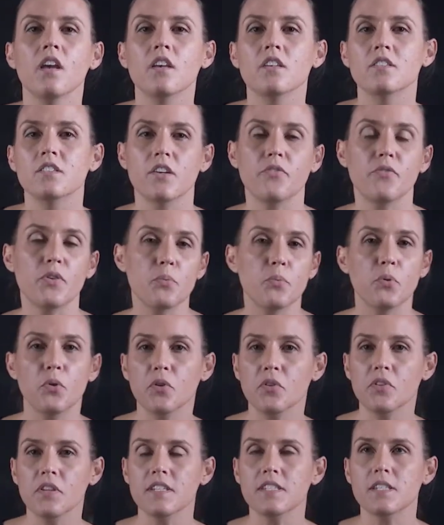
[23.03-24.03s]
So if we
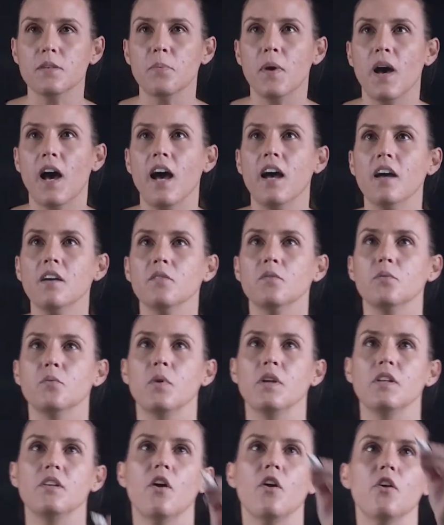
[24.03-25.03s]
pull this apart,
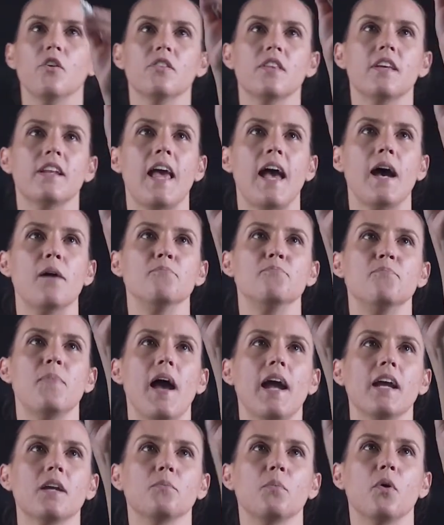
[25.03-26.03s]
we know that our
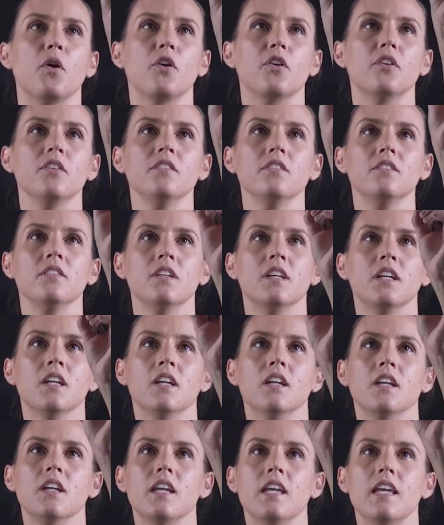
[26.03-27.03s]
backbone
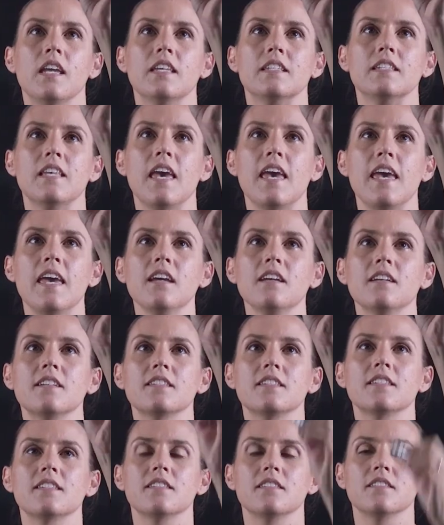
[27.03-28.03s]
is
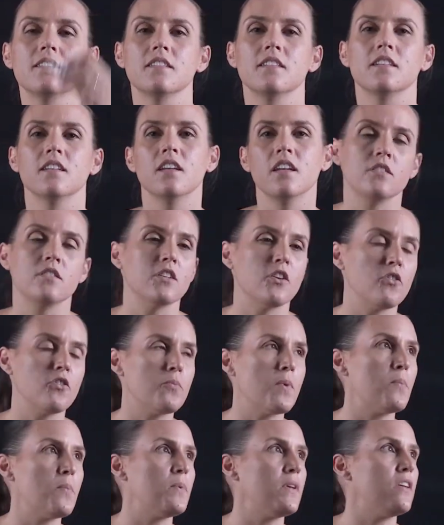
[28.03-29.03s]
hex. So
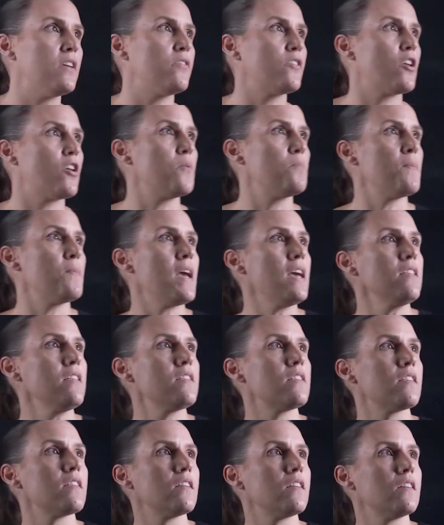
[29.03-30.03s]
remember you've got
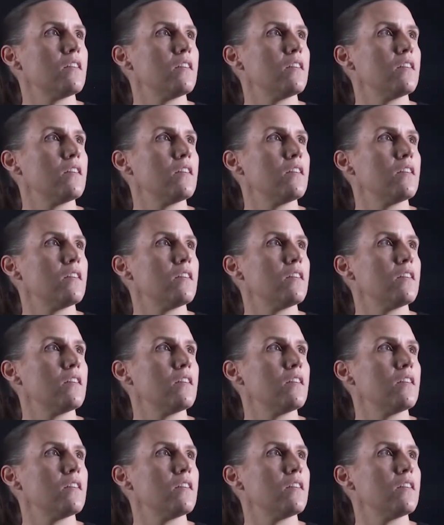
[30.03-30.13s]
meth,